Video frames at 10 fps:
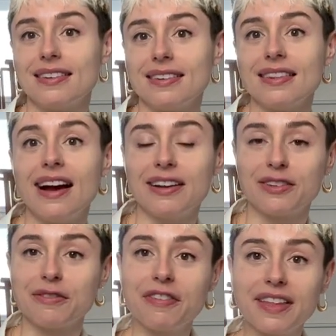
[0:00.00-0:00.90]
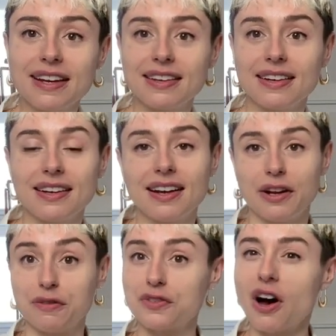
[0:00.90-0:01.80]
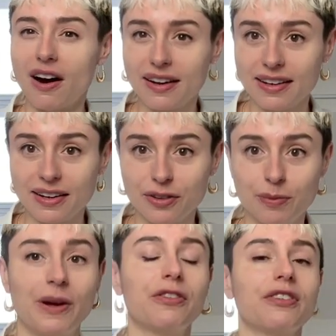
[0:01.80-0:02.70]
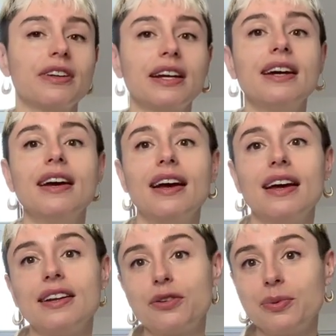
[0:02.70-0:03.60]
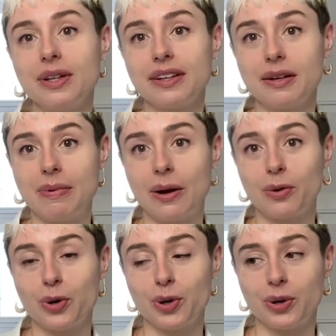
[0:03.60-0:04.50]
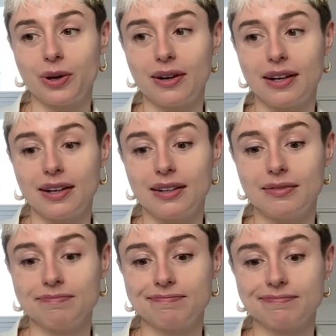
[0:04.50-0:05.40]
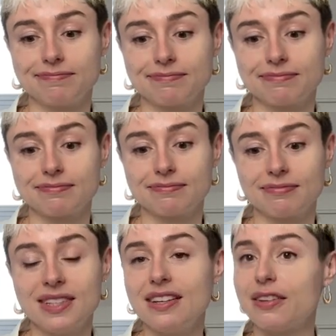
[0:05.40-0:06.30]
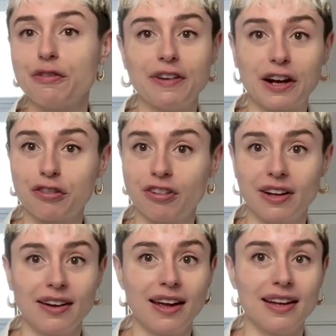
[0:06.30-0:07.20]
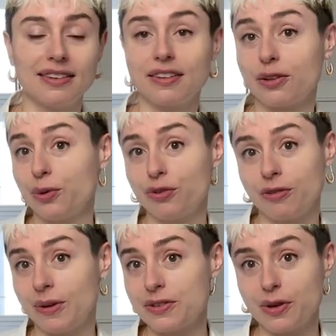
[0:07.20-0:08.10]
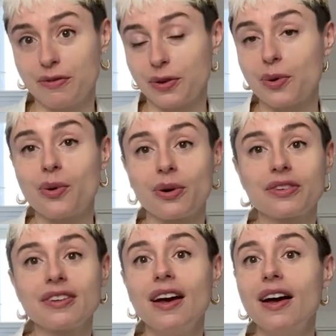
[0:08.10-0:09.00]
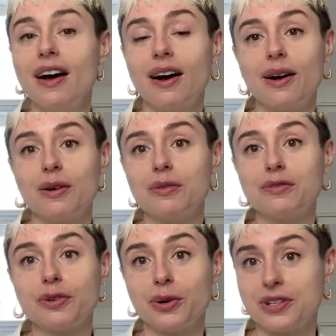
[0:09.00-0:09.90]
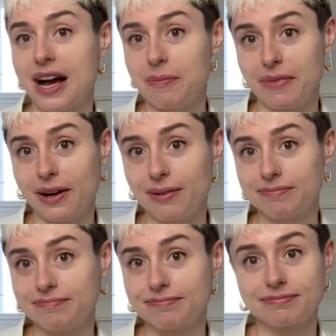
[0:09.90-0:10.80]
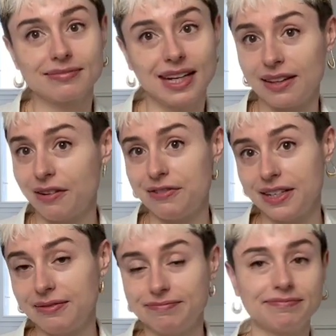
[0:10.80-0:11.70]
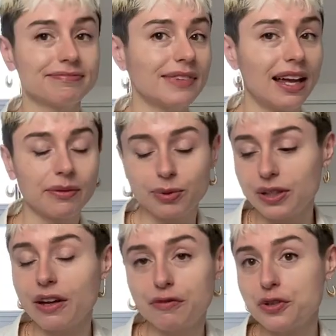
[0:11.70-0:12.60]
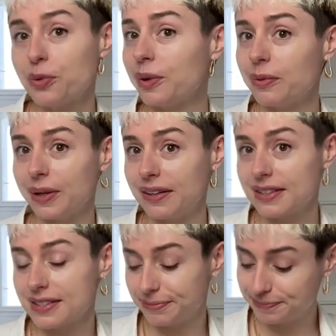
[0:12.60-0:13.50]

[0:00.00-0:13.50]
lines of thinking and of talking especially, and it's really about her disaffection and disillusionment over the course of her time there. I loved it. I would love to reread it.